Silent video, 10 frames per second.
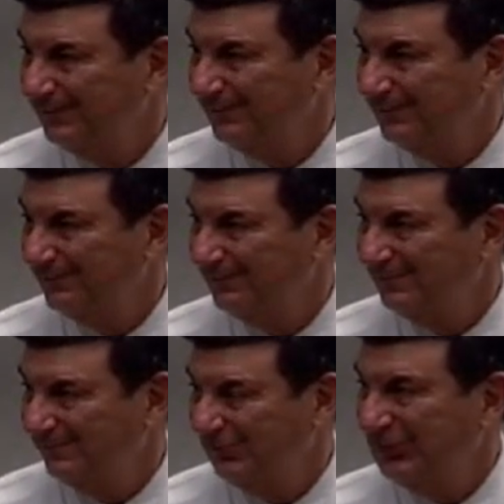Recently.
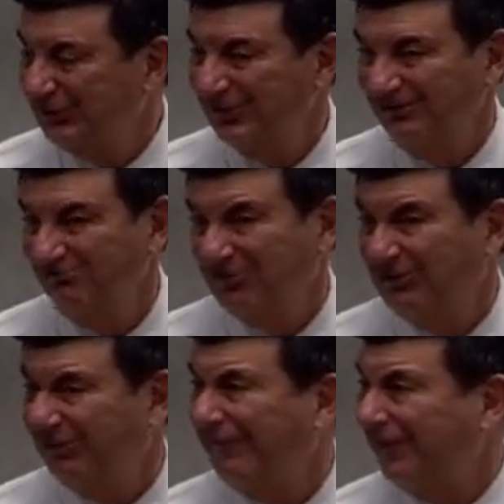Recently. That
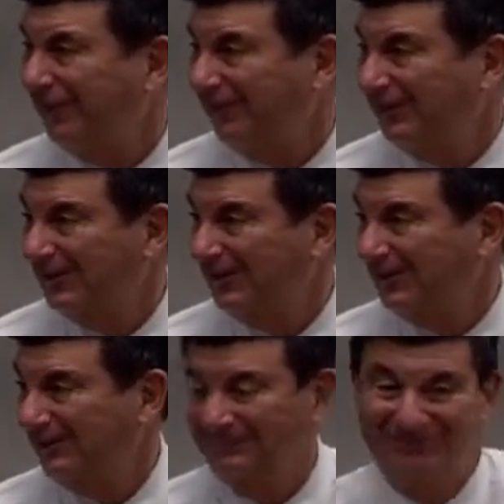was a failure.
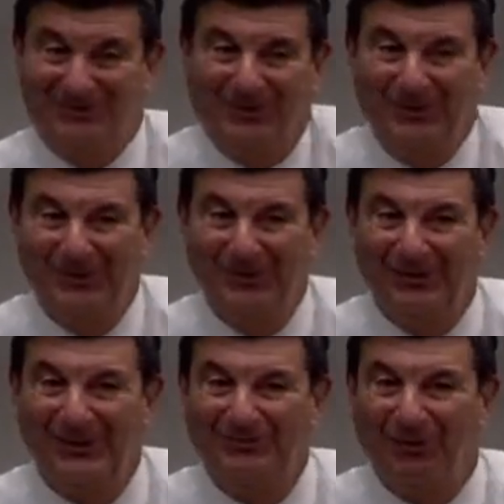So what we do the
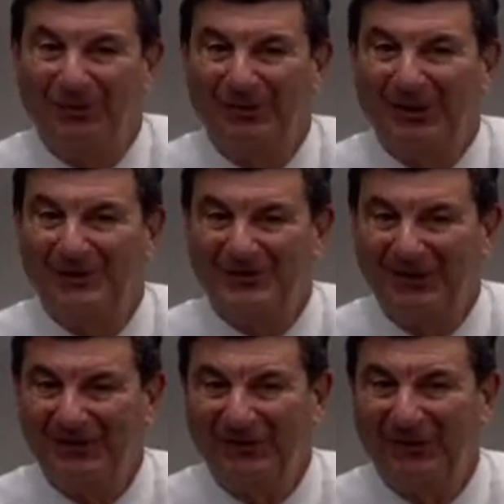next morning, we got our
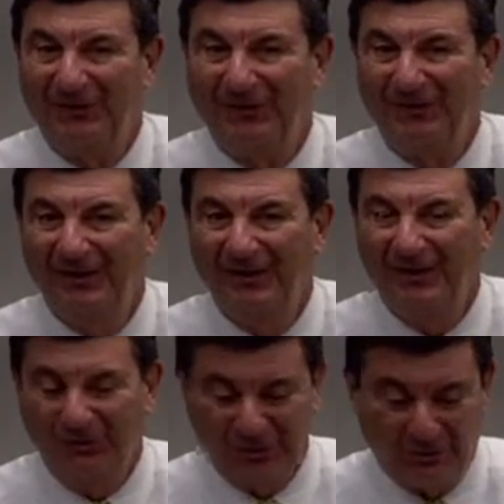staff together and
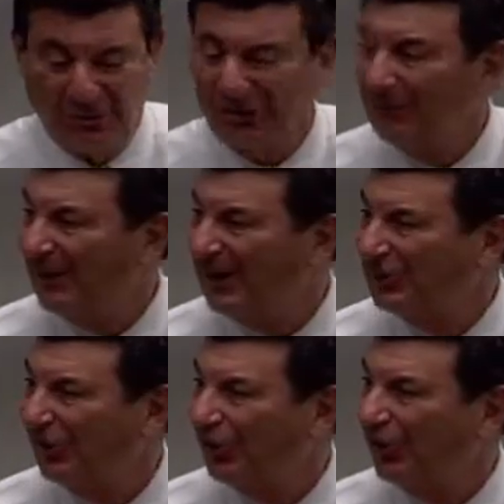we said we're going to get back
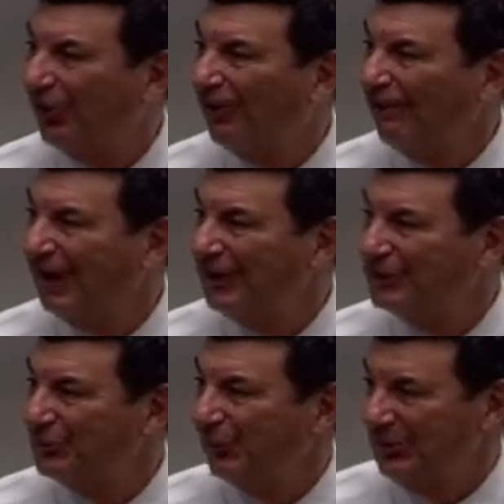to our core
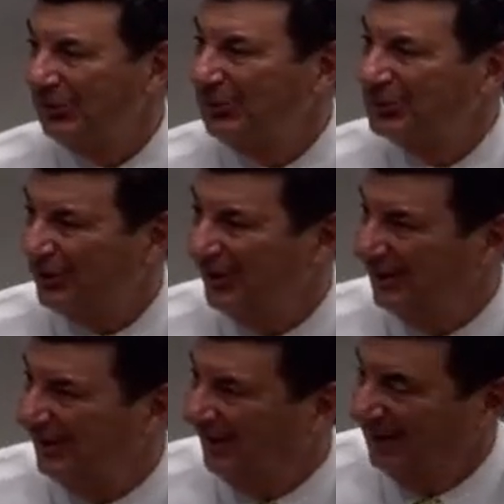values, what we do each
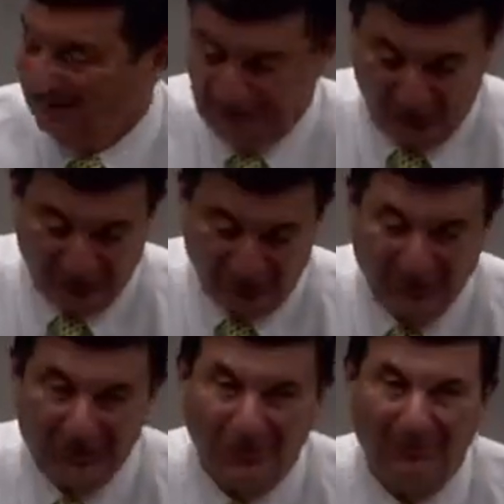day. We're going to
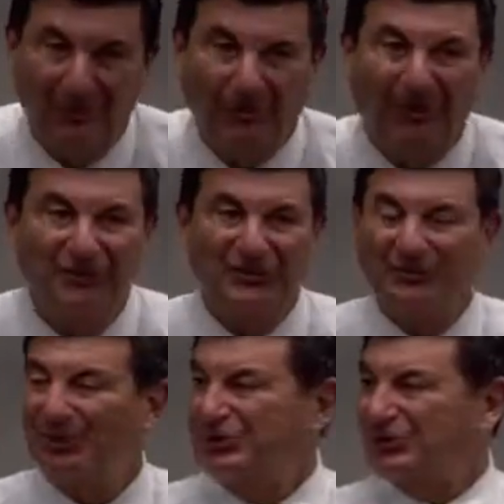make sure people love us as
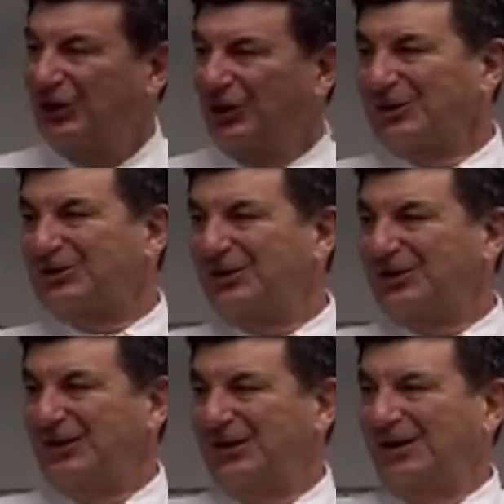much as they always
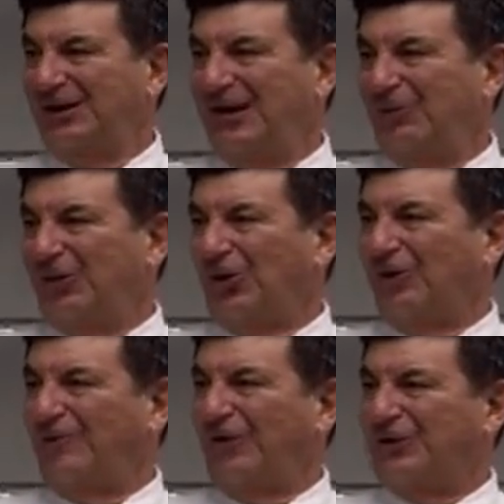did, and we'll go
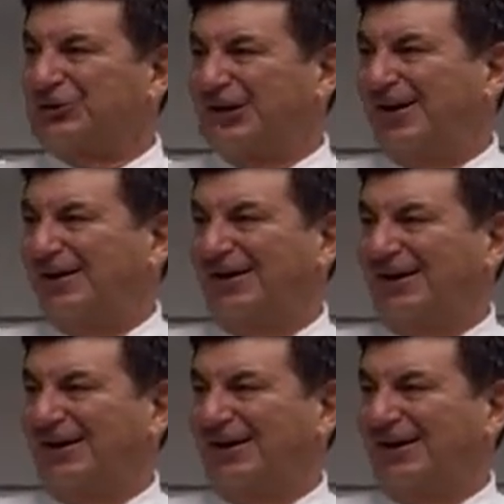to the voters again.